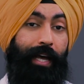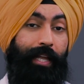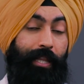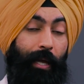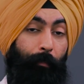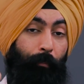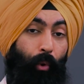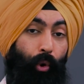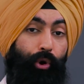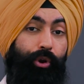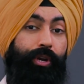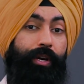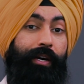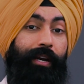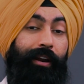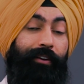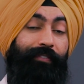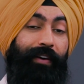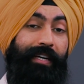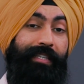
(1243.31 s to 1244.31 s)
The more you
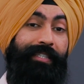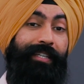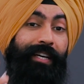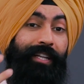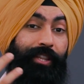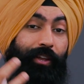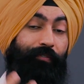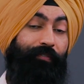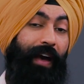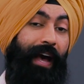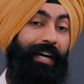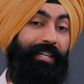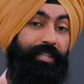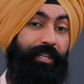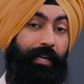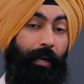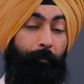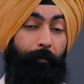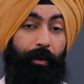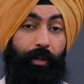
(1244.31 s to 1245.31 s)
can invest, the
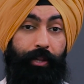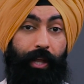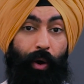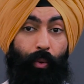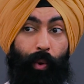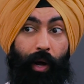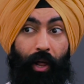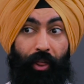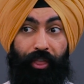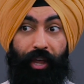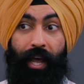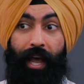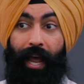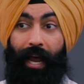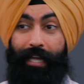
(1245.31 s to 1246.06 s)
faster you can build that wealth.